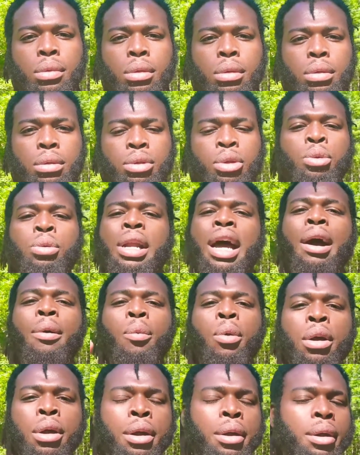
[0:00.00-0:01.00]
Do not
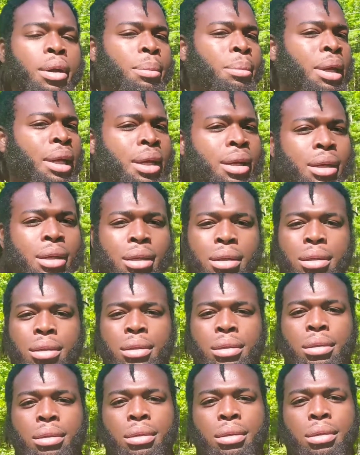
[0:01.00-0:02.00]
worry, man.
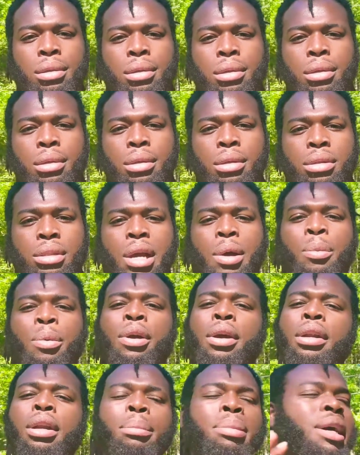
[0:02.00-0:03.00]
Stop
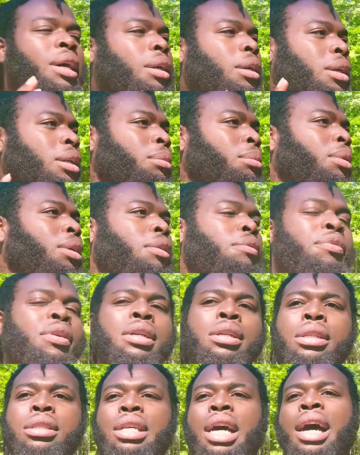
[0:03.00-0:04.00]
worrying about other
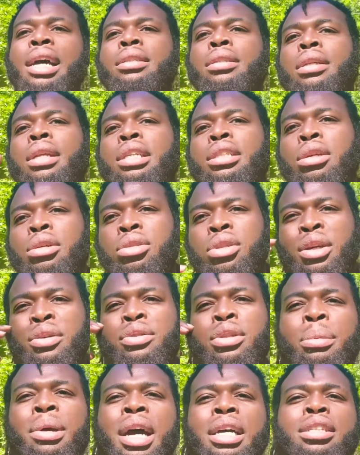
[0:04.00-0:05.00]
motherfuckers. Isolate yourself,
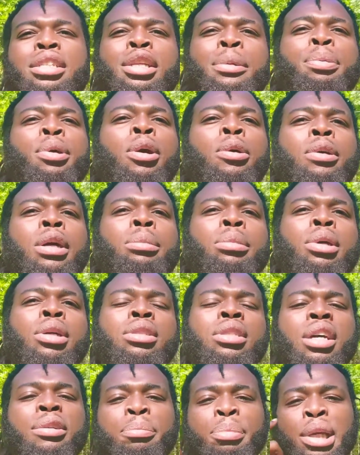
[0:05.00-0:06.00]
subconsciously program
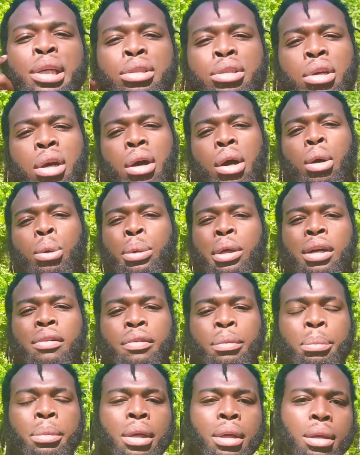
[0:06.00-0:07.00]
yourself, build your own
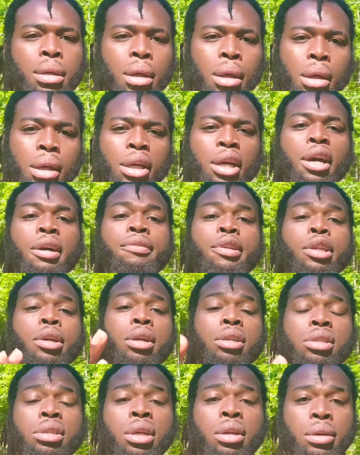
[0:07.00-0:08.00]
government. Govern
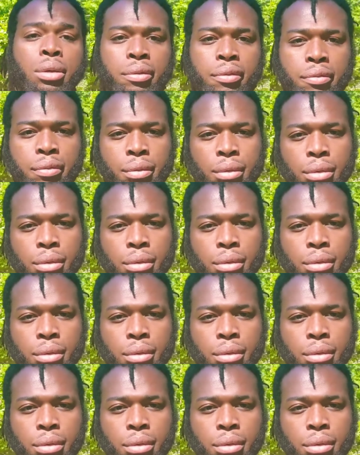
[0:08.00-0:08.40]
yourself.